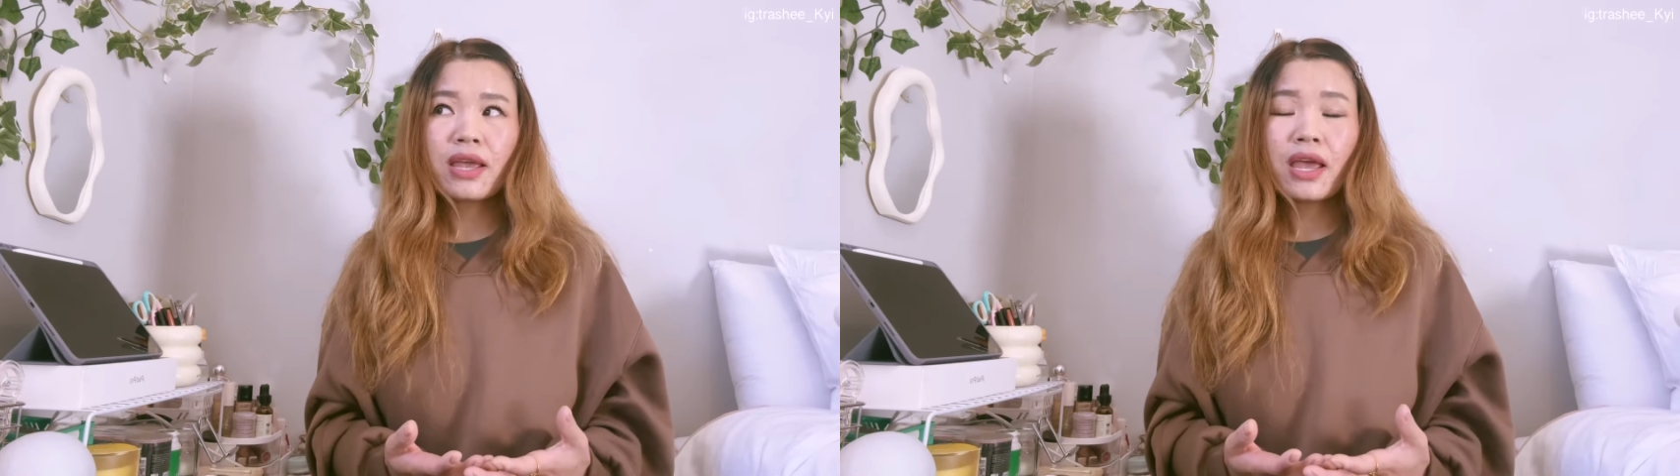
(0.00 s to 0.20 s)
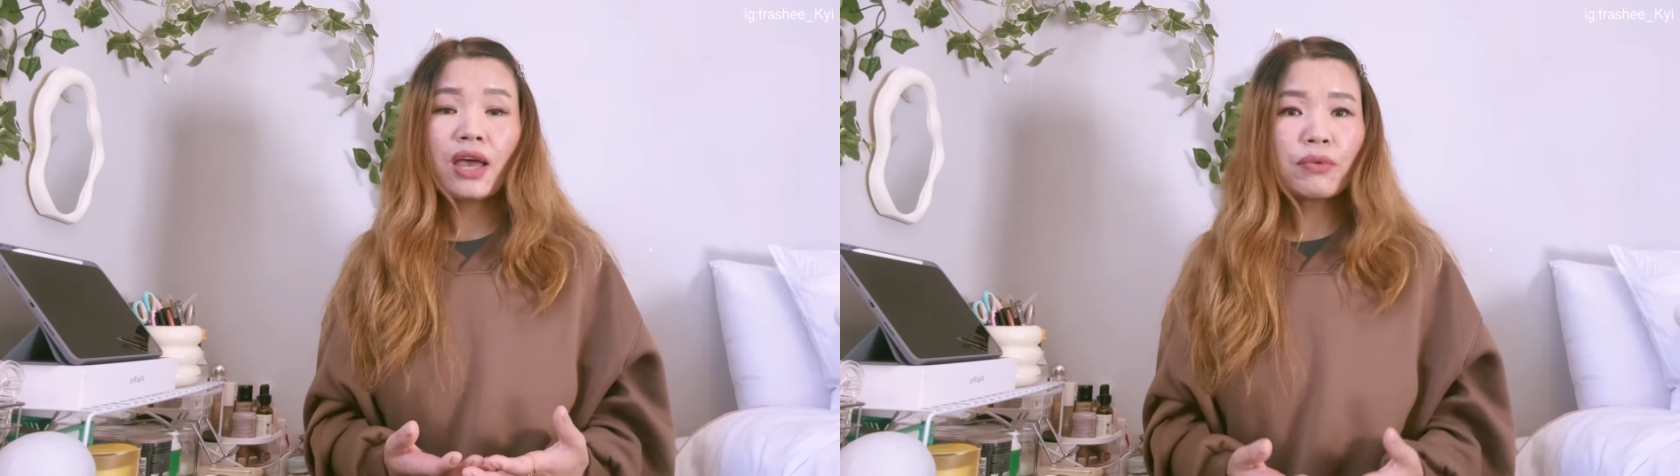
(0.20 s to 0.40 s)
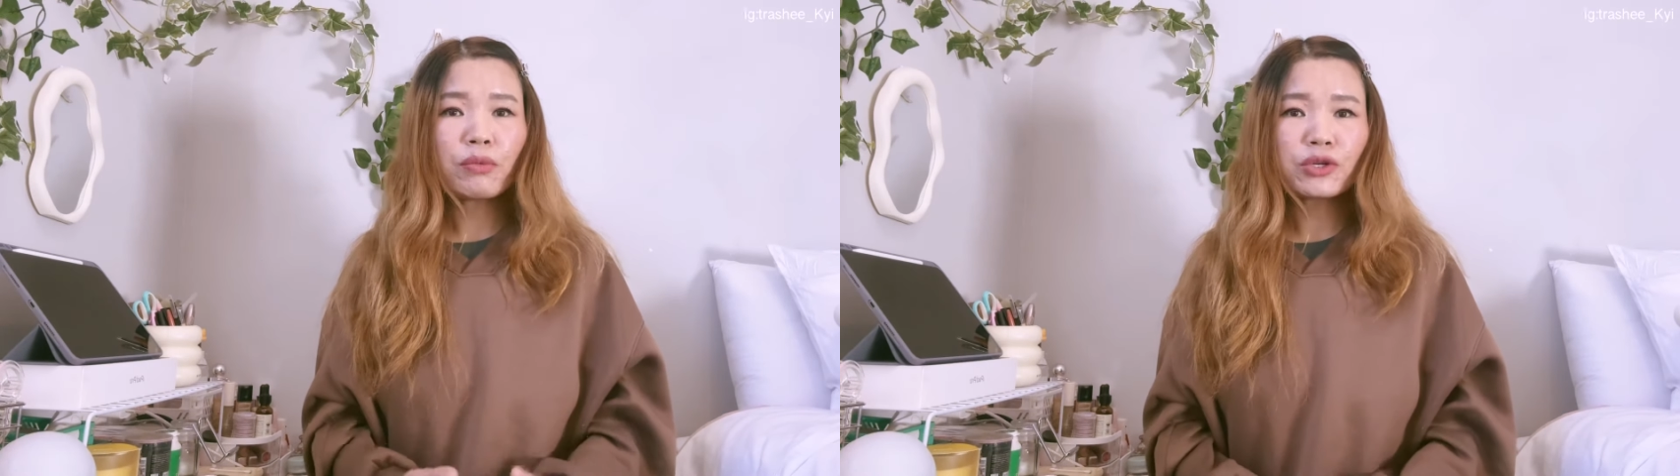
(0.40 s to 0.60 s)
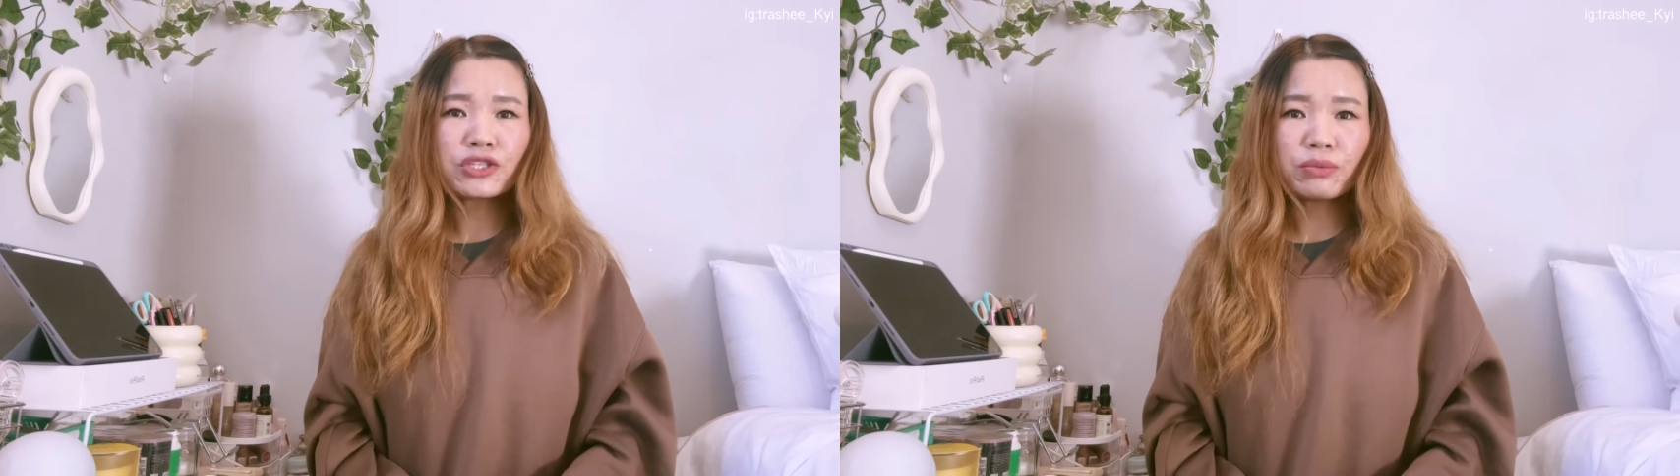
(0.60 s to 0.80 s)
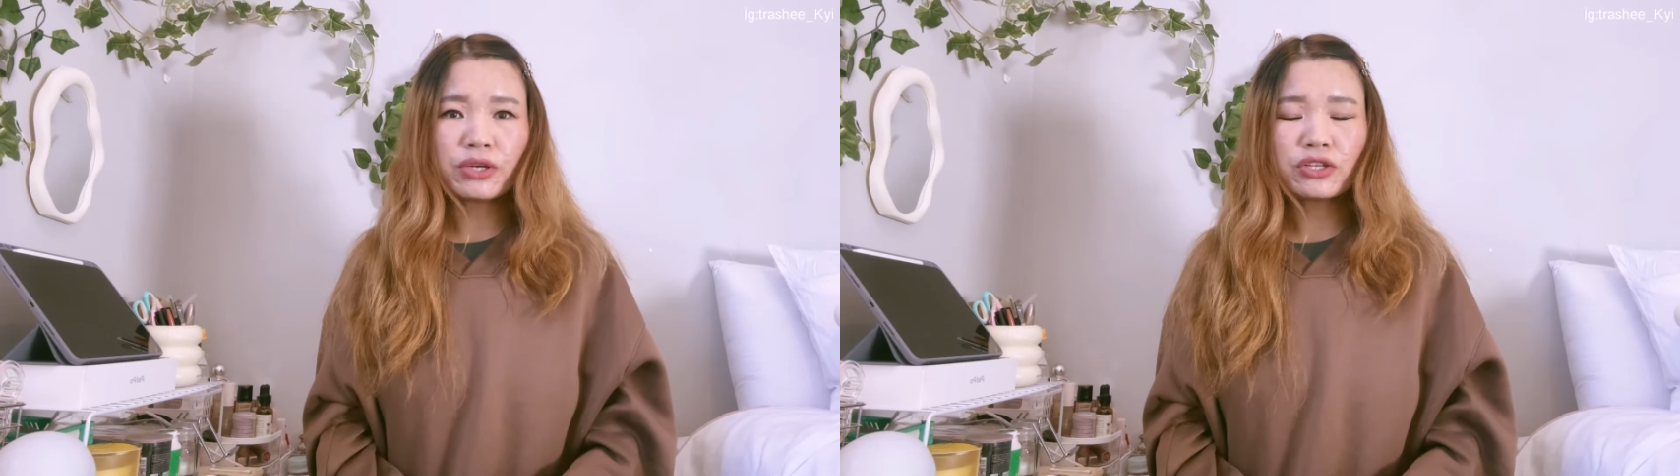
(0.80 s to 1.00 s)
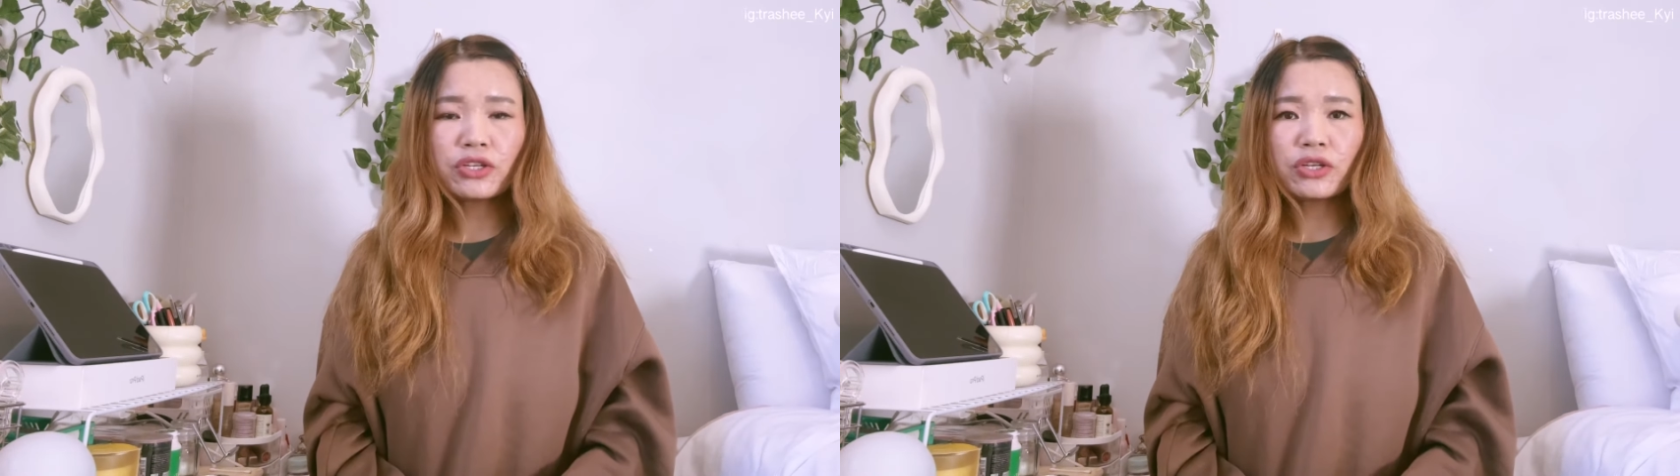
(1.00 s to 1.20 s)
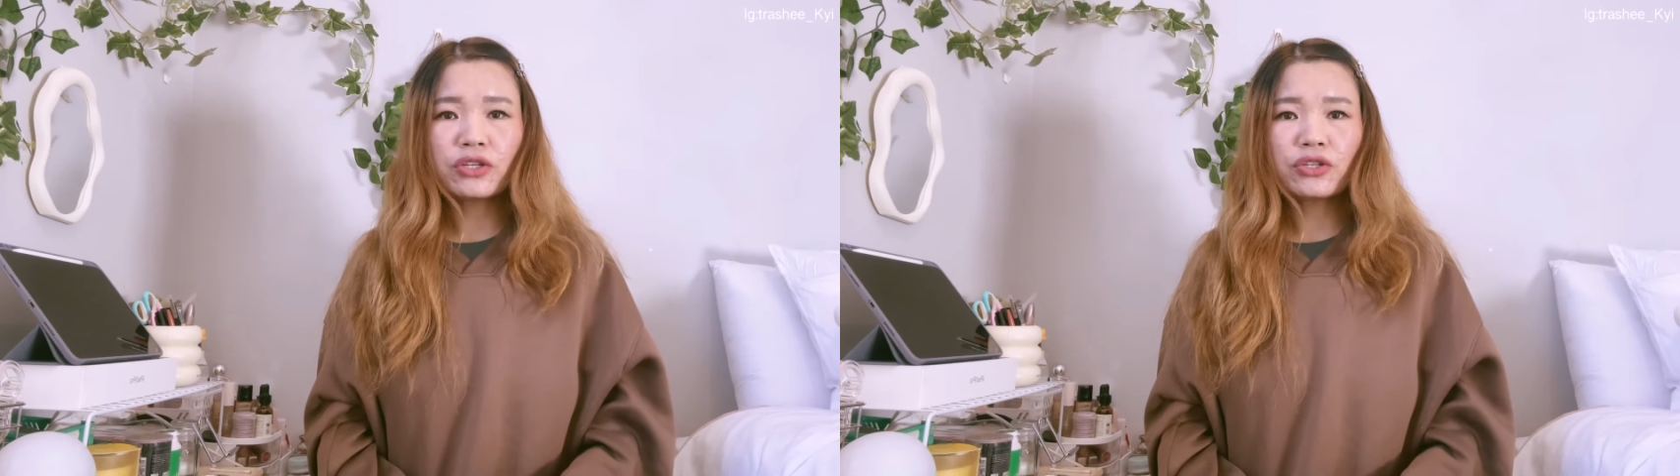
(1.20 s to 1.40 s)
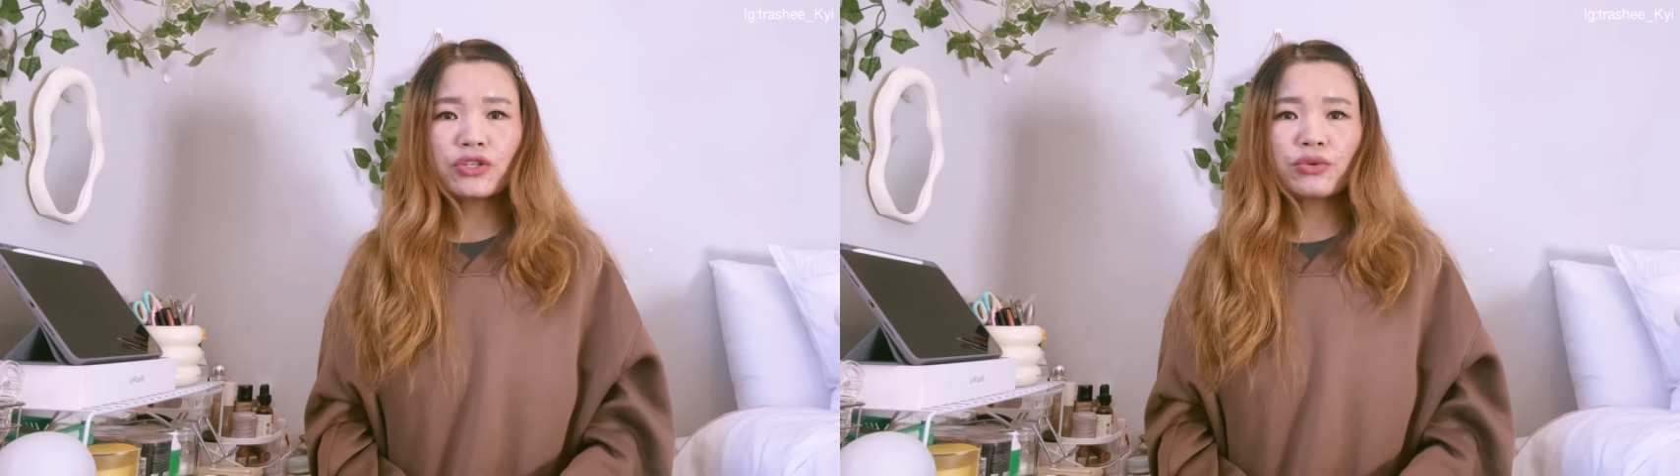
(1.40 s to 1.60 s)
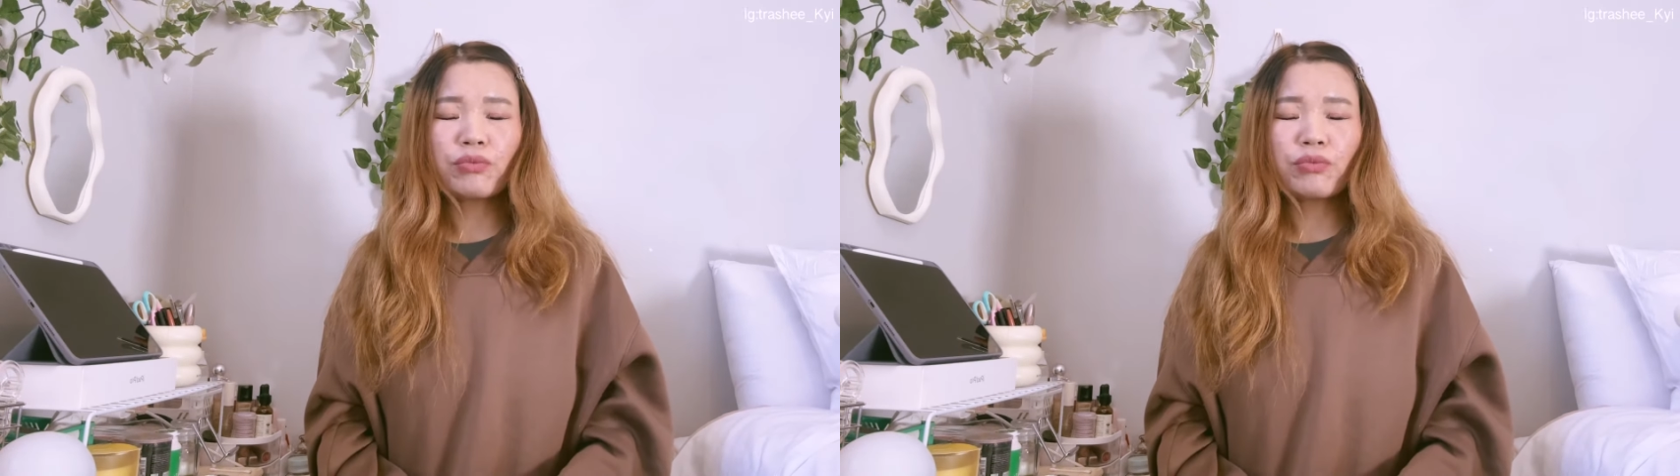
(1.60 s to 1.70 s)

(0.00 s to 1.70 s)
have a motivation to